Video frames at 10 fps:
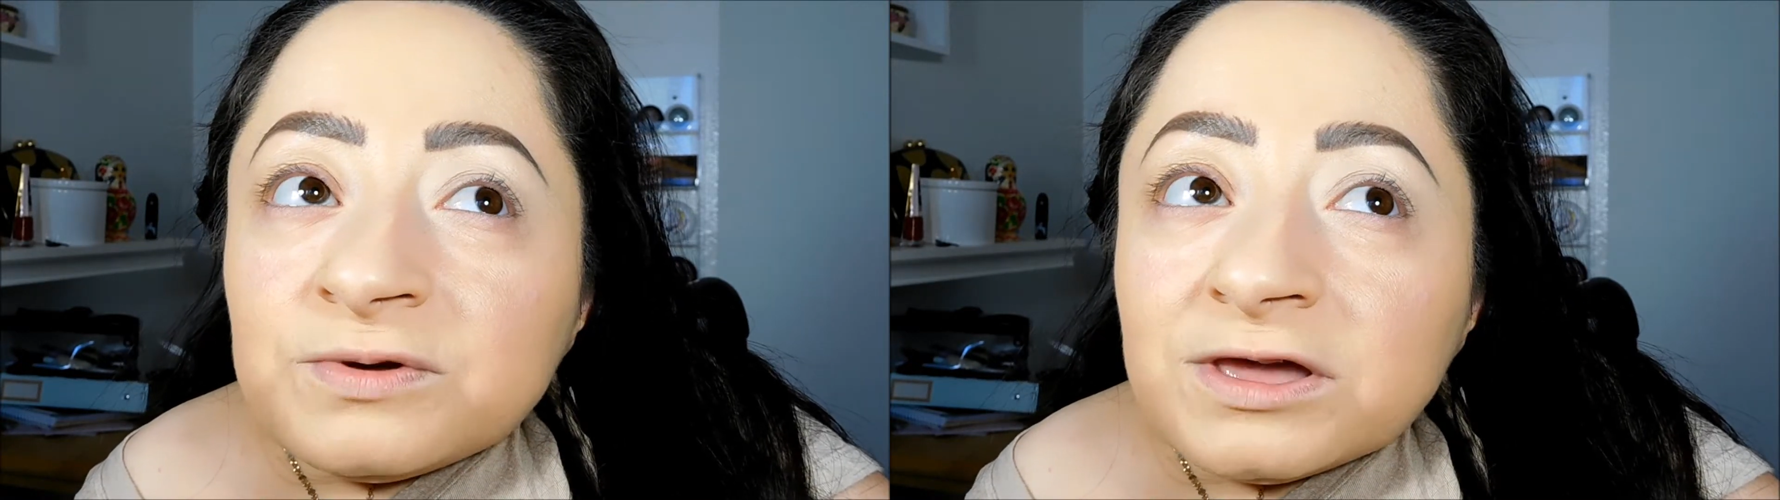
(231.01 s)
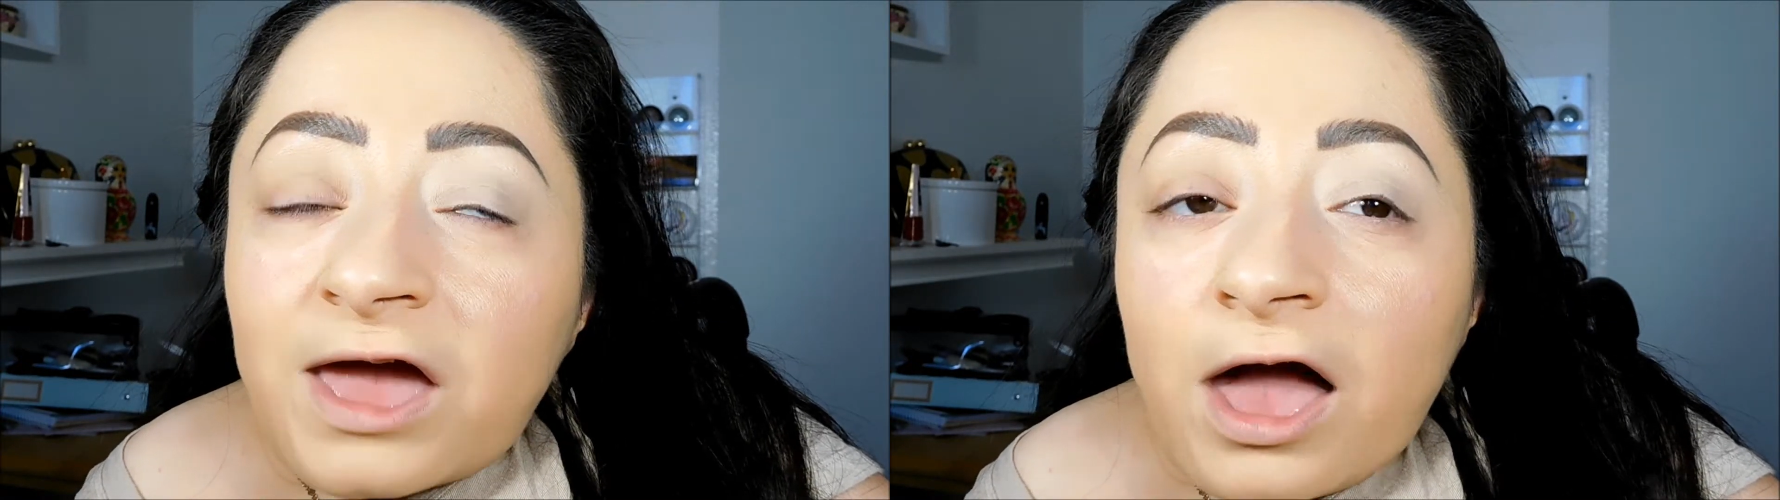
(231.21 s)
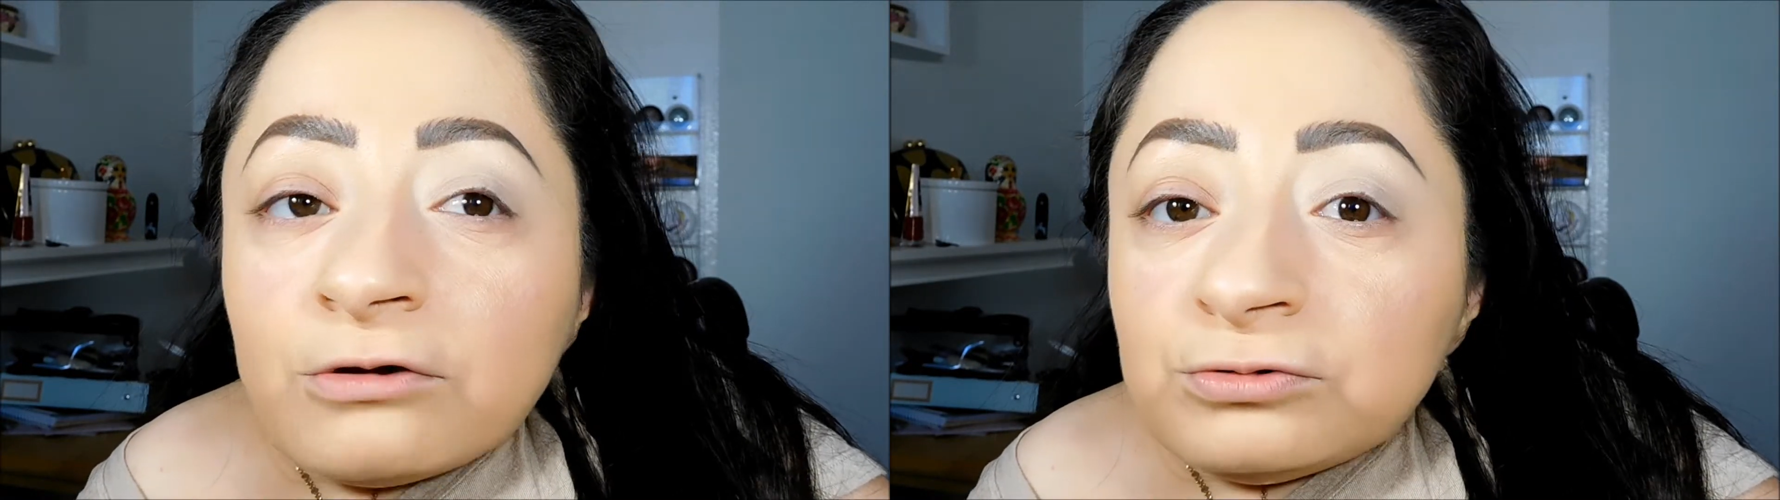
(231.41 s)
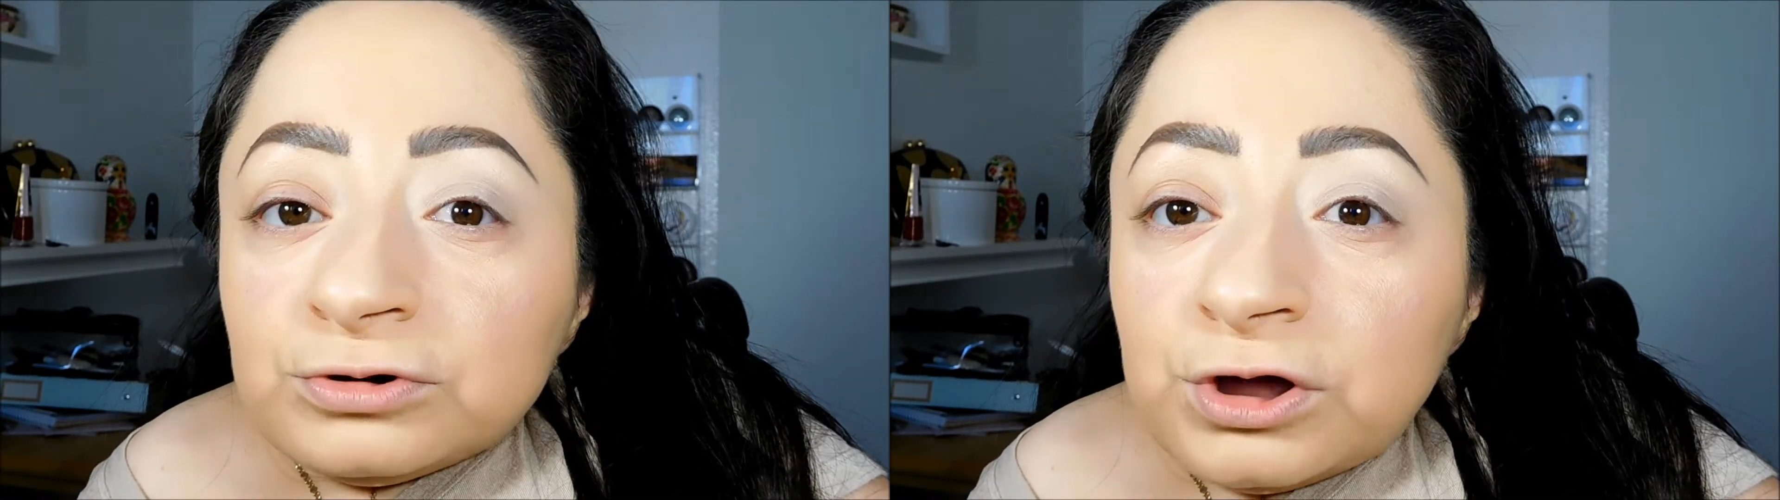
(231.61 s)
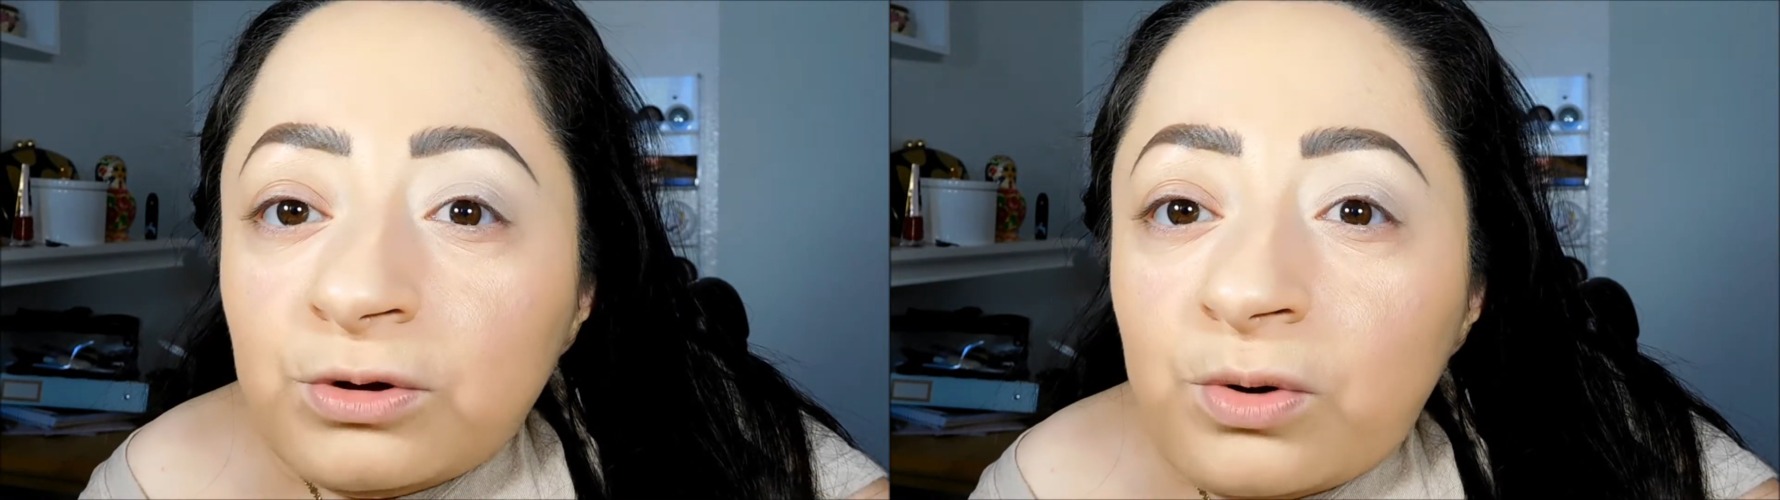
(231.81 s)
but I don't
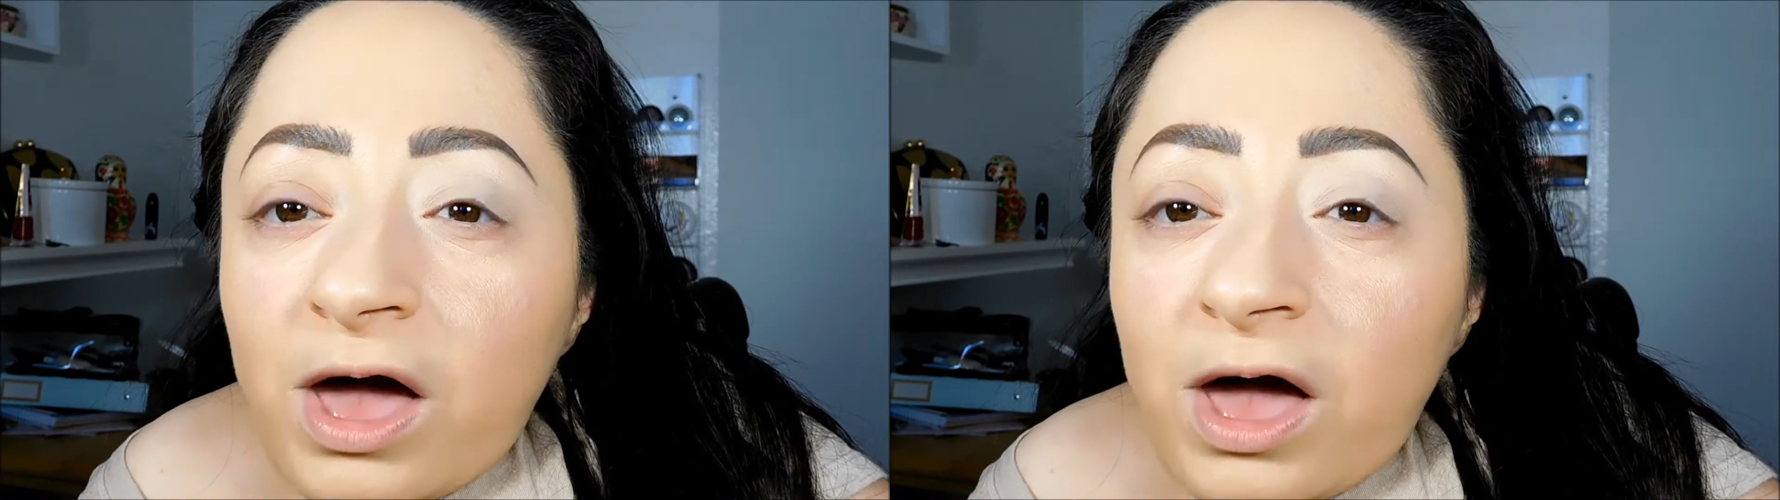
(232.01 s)
know.